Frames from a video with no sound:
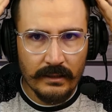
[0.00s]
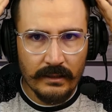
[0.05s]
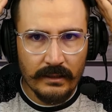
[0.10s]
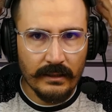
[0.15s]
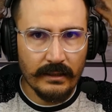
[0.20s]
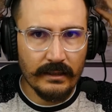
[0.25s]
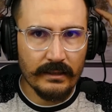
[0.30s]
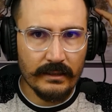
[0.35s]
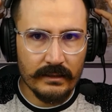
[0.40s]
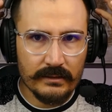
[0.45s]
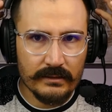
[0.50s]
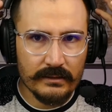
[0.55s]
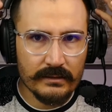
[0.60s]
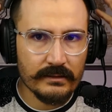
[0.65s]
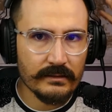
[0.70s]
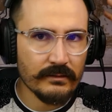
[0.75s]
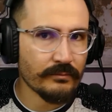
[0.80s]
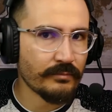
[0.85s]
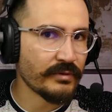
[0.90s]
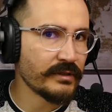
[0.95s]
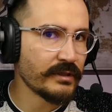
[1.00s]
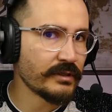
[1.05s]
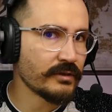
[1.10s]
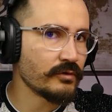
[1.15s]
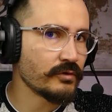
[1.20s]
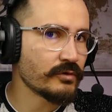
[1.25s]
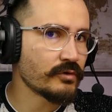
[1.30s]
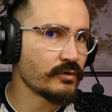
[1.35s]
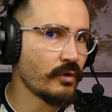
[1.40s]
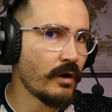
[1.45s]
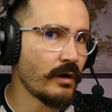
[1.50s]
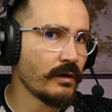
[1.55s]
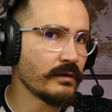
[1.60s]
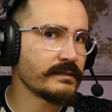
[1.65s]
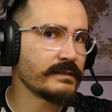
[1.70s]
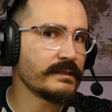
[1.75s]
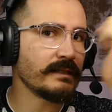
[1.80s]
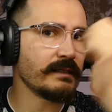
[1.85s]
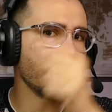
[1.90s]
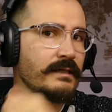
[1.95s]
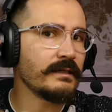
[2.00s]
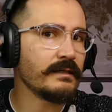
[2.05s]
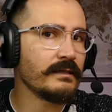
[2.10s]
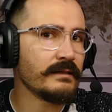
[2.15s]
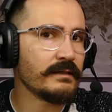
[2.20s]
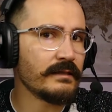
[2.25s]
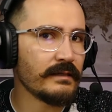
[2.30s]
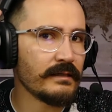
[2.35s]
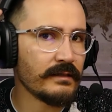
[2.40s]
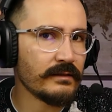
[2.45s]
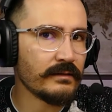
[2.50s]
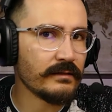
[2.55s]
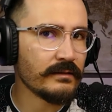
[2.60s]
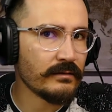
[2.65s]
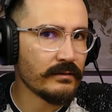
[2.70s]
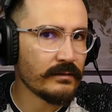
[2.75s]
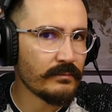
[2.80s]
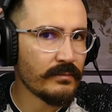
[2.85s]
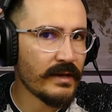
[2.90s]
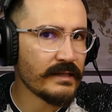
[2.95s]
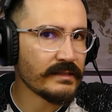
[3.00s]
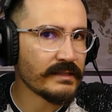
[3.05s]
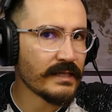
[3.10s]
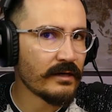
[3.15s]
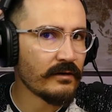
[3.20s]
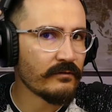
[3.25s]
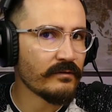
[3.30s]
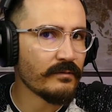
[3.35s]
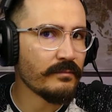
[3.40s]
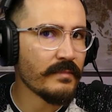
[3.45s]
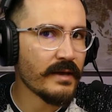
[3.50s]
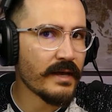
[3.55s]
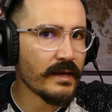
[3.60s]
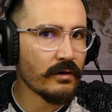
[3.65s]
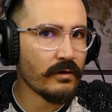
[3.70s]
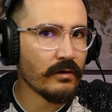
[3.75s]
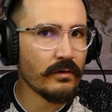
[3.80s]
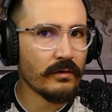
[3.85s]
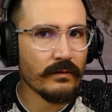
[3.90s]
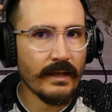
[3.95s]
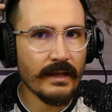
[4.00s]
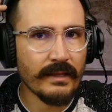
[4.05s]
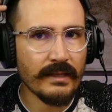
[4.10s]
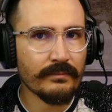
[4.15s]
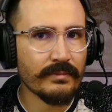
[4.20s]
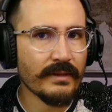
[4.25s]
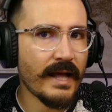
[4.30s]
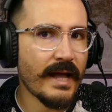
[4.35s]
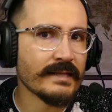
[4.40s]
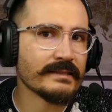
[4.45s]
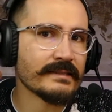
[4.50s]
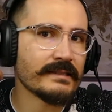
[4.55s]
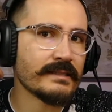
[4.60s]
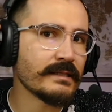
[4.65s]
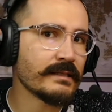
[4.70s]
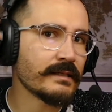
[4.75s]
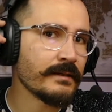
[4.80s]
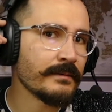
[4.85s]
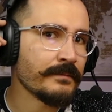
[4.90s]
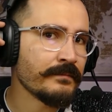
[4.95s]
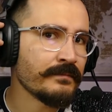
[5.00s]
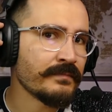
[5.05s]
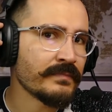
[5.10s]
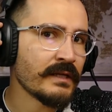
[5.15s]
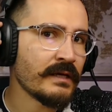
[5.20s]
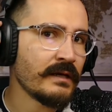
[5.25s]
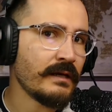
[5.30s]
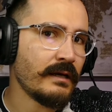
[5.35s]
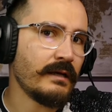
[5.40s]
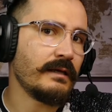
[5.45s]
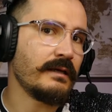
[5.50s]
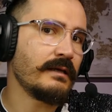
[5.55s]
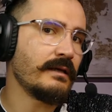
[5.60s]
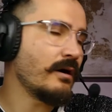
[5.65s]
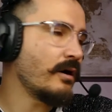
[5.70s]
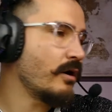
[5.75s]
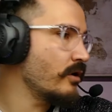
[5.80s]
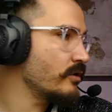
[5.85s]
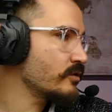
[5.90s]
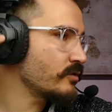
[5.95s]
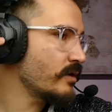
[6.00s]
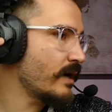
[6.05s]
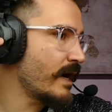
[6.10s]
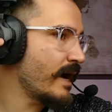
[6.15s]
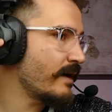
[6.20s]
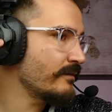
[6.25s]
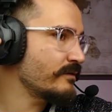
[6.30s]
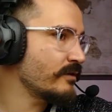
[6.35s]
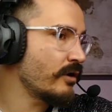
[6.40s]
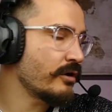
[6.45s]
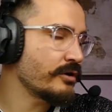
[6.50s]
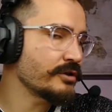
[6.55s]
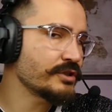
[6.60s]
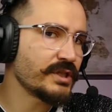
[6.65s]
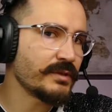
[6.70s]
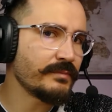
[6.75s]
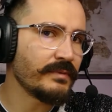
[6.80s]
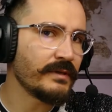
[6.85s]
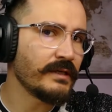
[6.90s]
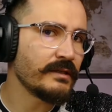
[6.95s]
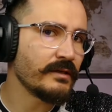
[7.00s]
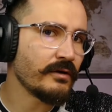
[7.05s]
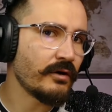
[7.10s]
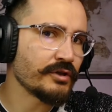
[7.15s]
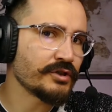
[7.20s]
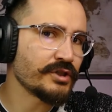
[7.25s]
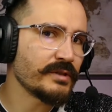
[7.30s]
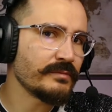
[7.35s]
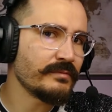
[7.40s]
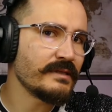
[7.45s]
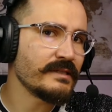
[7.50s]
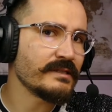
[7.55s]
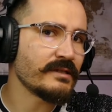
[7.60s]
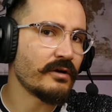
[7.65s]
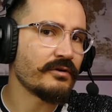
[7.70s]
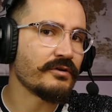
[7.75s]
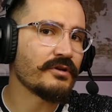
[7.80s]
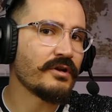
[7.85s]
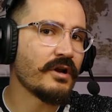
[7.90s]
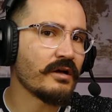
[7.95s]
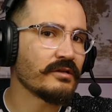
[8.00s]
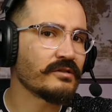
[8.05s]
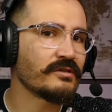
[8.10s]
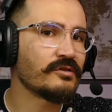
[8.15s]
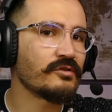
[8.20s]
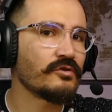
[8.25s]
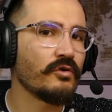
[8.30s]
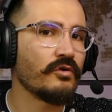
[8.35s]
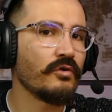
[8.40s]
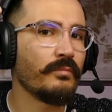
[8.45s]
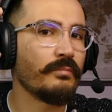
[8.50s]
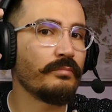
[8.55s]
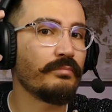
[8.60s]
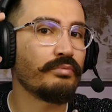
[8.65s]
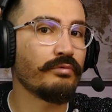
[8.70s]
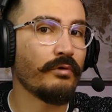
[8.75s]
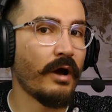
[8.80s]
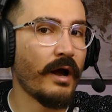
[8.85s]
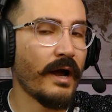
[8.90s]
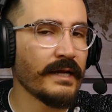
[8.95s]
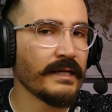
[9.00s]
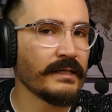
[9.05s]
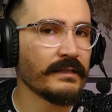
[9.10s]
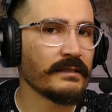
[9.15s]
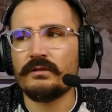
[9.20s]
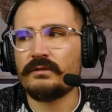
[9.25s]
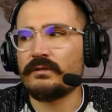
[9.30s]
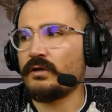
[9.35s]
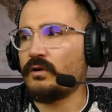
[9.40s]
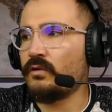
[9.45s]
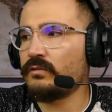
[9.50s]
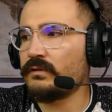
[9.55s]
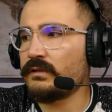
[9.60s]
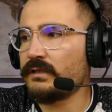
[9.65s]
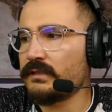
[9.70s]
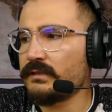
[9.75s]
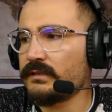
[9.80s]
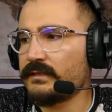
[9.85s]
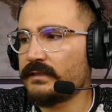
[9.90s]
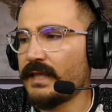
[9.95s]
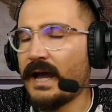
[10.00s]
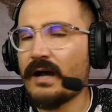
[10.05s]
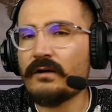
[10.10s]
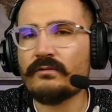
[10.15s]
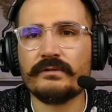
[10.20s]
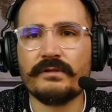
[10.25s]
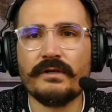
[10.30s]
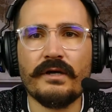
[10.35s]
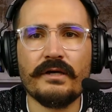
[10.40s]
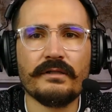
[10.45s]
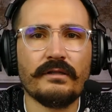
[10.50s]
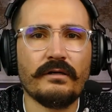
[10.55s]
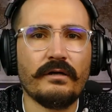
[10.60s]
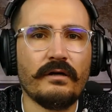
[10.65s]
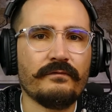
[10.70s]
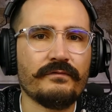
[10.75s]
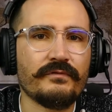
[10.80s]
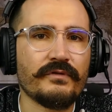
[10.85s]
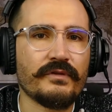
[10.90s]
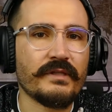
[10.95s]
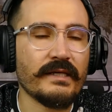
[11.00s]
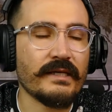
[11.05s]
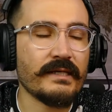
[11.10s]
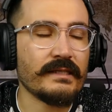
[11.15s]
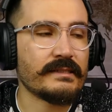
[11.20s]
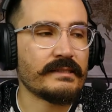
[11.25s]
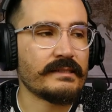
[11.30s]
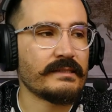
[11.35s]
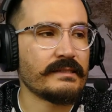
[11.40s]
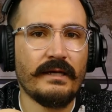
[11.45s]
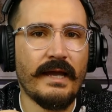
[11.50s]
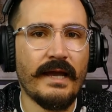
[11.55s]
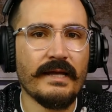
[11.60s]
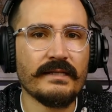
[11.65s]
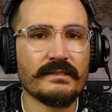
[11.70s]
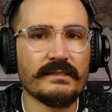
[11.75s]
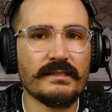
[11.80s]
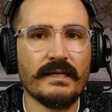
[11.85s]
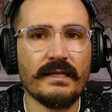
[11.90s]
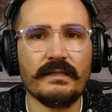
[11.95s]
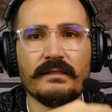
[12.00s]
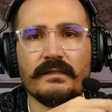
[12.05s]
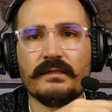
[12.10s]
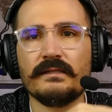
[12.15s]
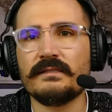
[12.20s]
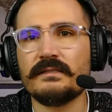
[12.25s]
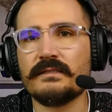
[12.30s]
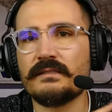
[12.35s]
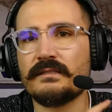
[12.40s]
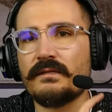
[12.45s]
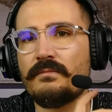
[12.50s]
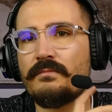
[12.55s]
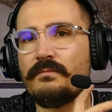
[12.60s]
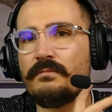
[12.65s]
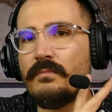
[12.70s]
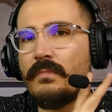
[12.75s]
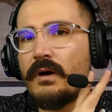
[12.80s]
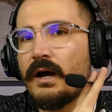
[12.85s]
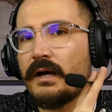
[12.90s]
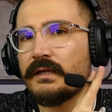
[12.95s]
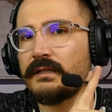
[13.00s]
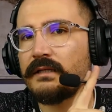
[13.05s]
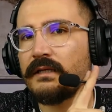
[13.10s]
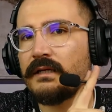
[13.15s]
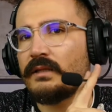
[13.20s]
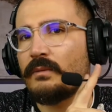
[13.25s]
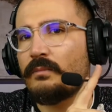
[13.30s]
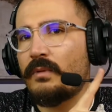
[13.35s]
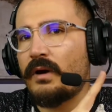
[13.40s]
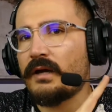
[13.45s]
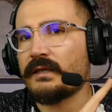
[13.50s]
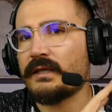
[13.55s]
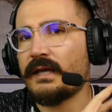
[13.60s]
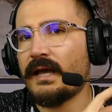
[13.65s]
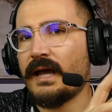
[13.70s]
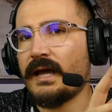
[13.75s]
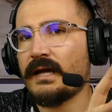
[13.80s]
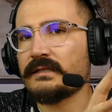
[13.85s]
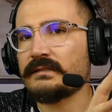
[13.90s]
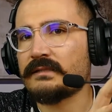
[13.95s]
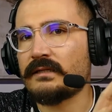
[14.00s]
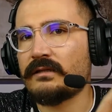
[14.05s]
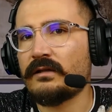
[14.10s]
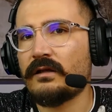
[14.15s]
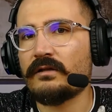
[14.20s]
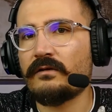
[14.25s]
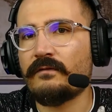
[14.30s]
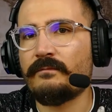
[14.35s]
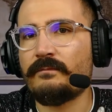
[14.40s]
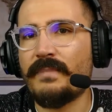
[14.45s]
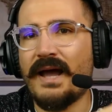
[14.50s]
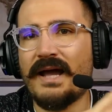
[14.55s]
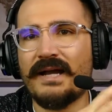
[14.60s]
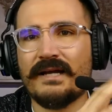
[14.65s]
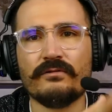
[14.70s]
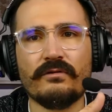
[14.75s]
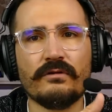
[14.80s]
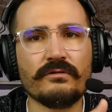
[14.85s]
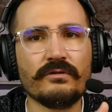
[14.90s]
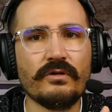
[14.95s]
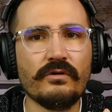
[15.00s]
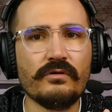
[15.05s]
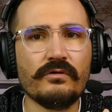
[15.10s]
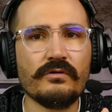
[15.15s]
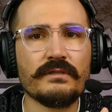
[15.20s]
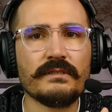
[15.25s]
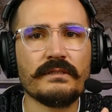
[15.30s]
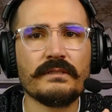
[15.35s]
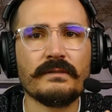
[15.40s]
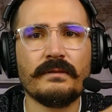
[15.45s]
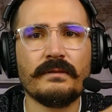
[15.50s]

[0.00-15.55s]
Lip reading: It's pretty good quality. It made out of the metal and the plastic. They also have the RGB. The RGBs are not so bright. The only downside of this headset is the mic. The mic has a lot of background noise